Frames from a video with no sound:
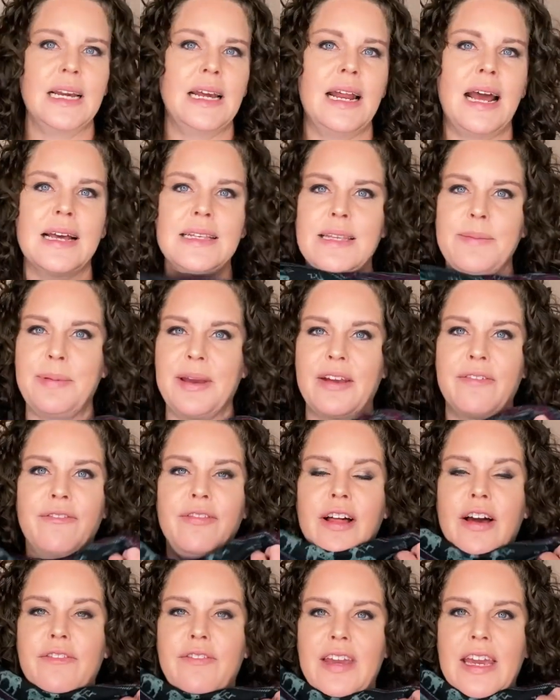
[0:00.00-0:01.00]
It has a big
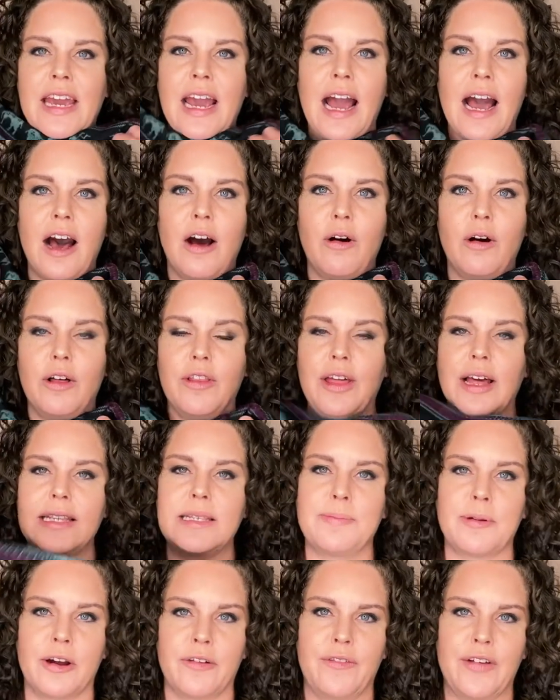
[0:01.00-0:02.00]
fluffy cowl
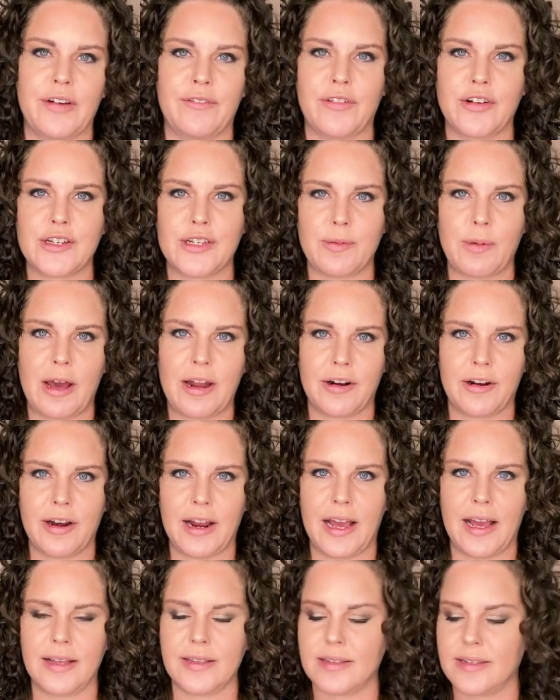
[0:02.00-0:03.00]
that's perfect for sweater
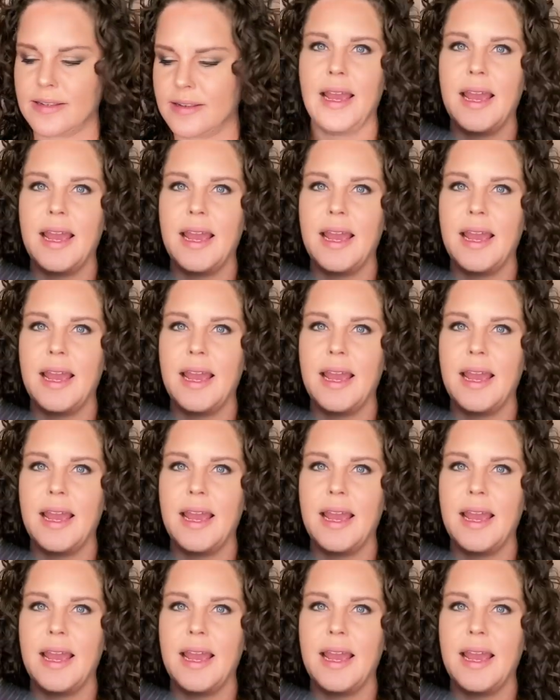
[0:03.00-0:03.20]
knits.